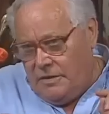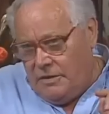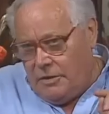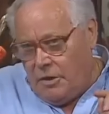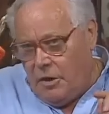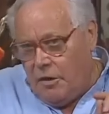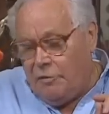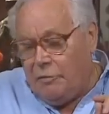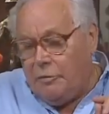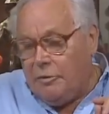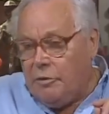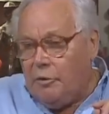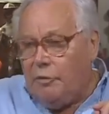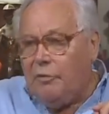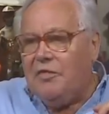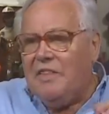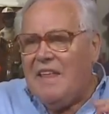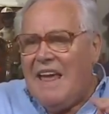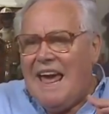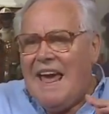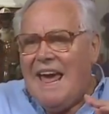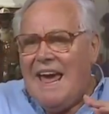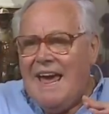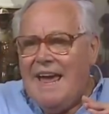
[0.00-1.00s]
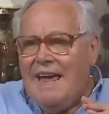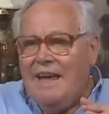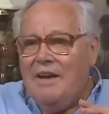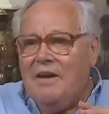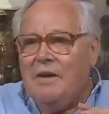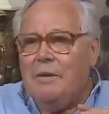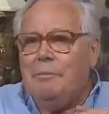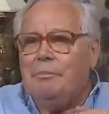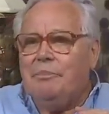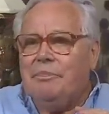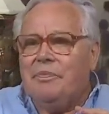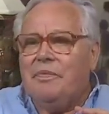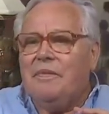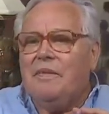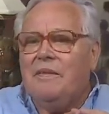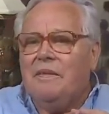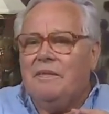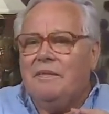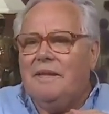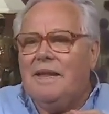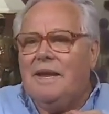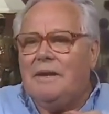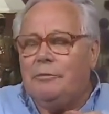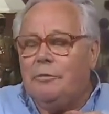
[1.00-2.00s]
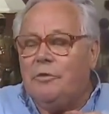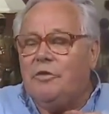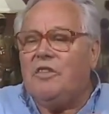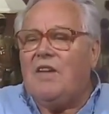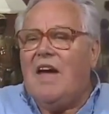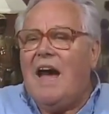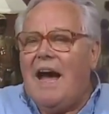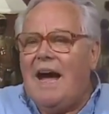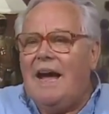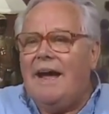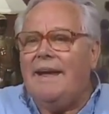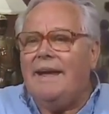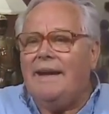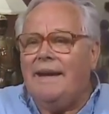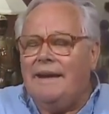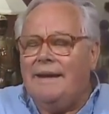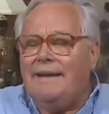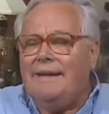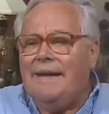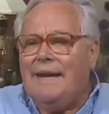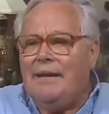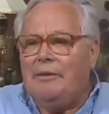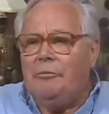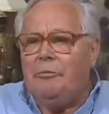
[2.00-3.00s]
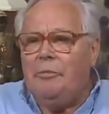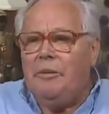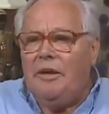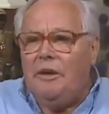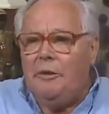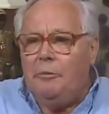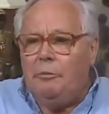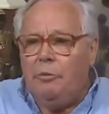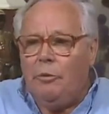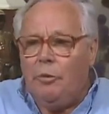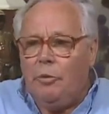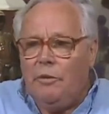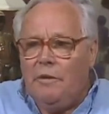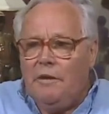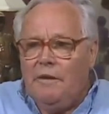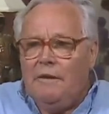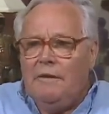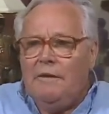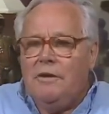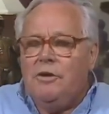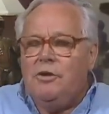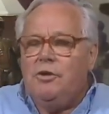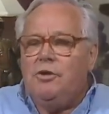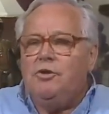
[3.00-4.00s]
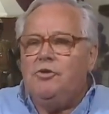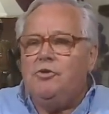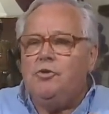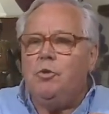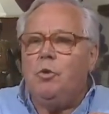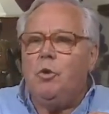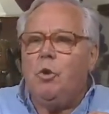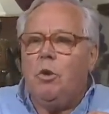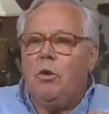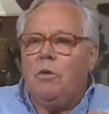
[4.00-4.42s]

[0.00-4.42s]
of The Hague, that was hiring then people to